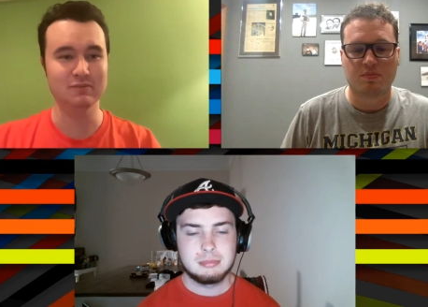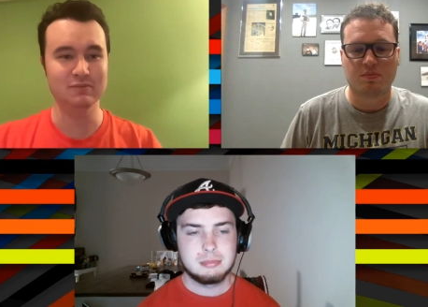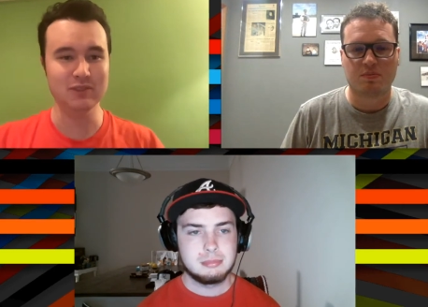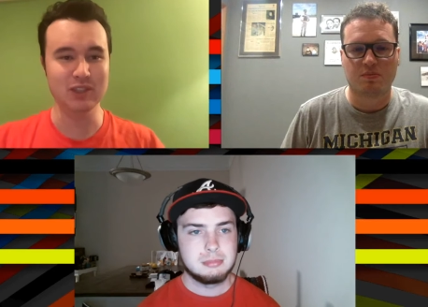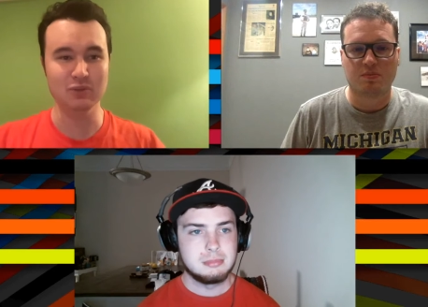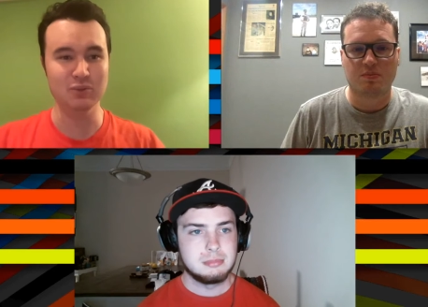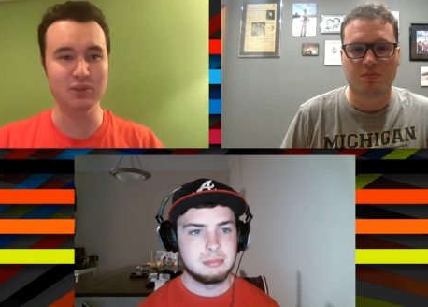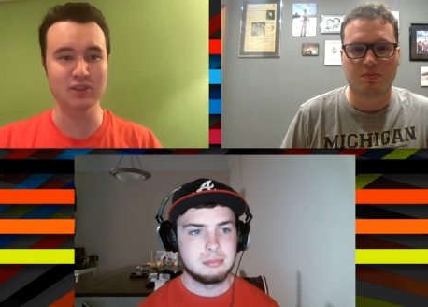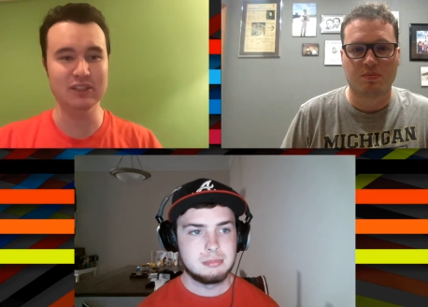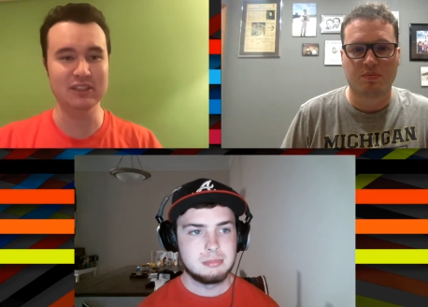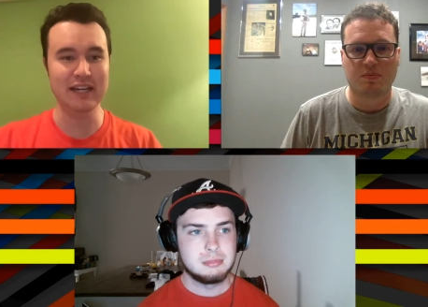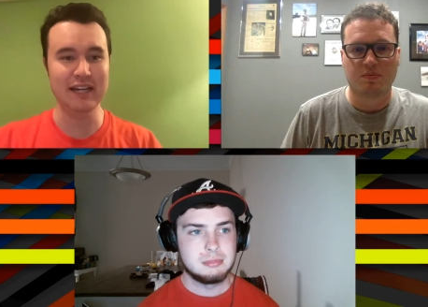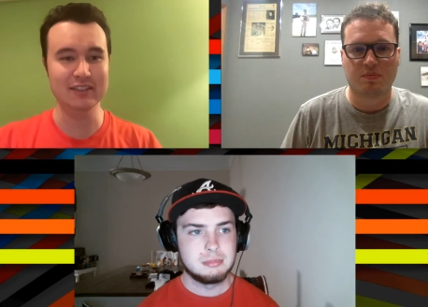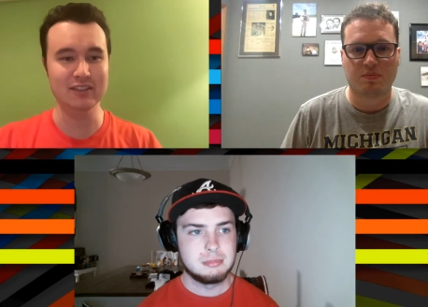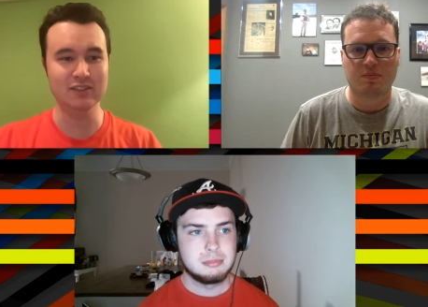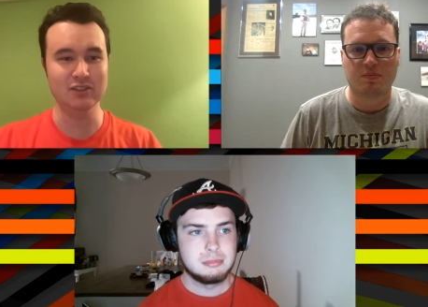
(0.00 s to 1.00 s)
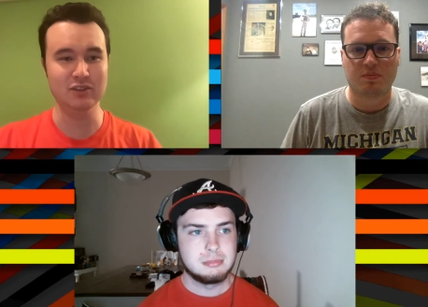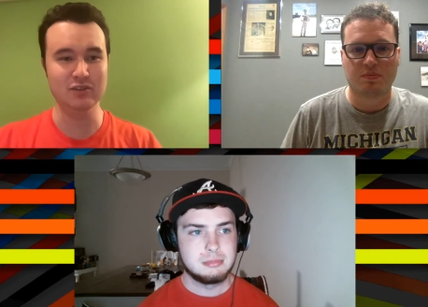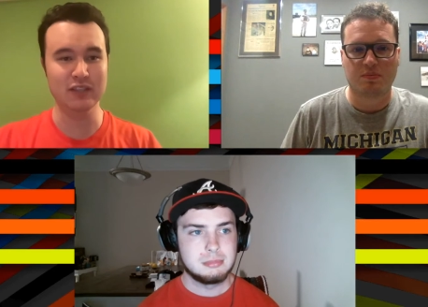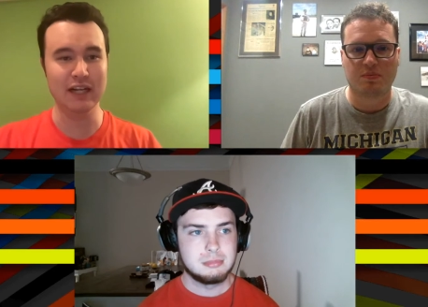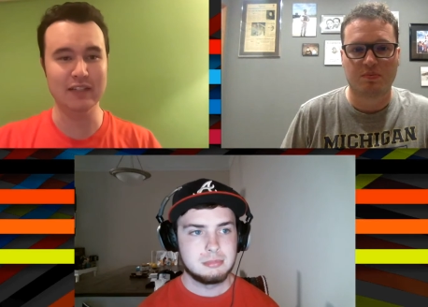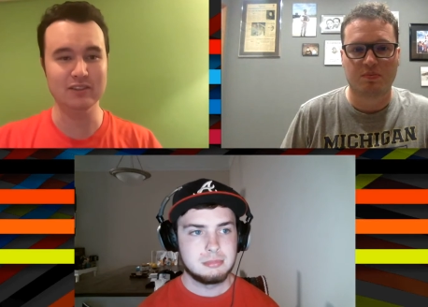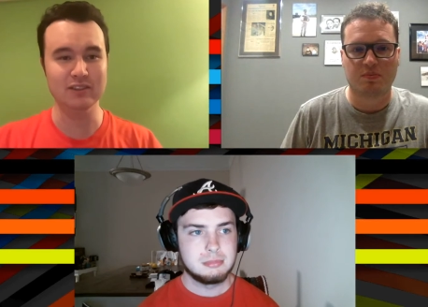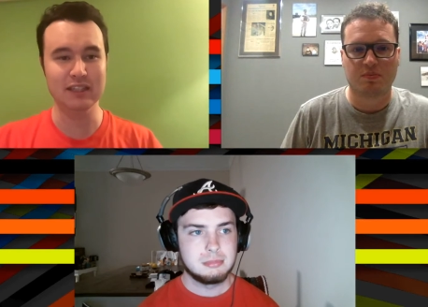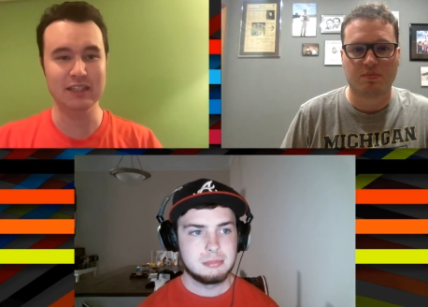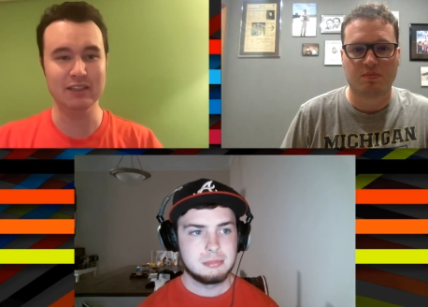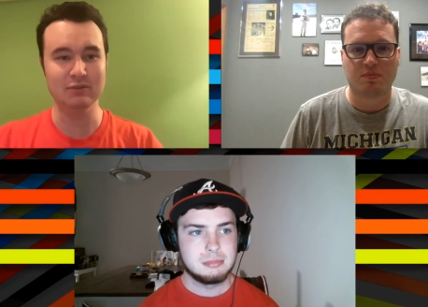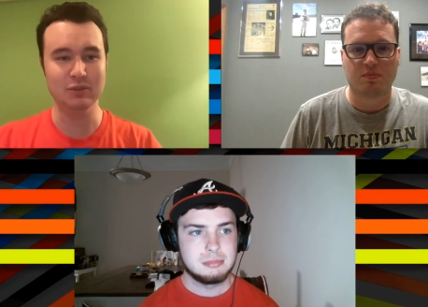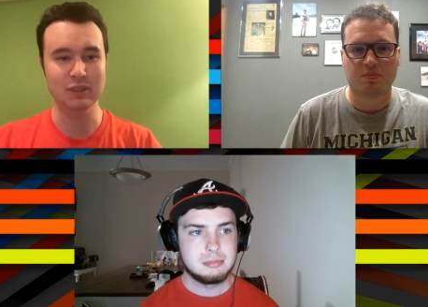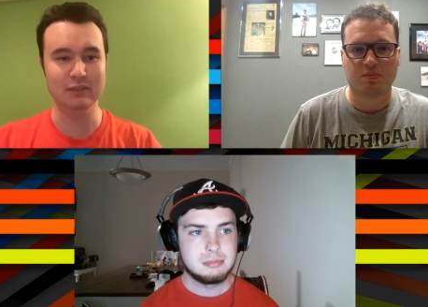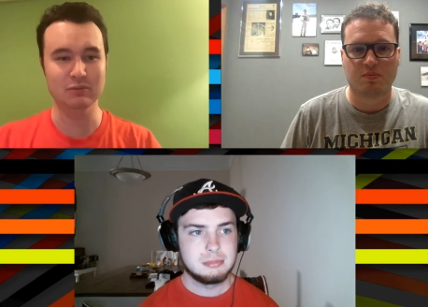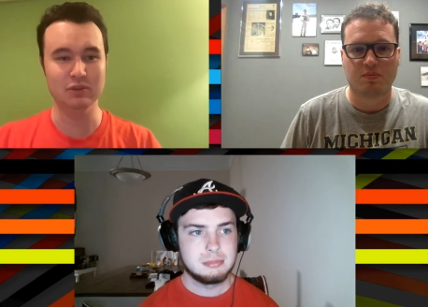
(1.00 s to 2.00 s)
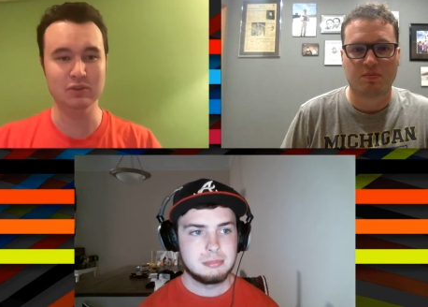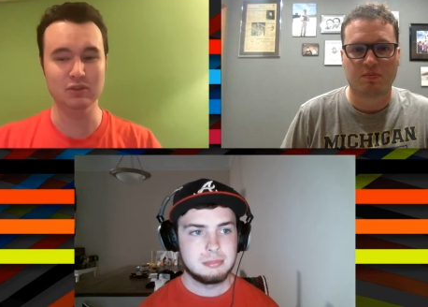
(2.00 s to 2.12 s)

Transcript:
Speaker 1: you know, really tanked in 2008, and we were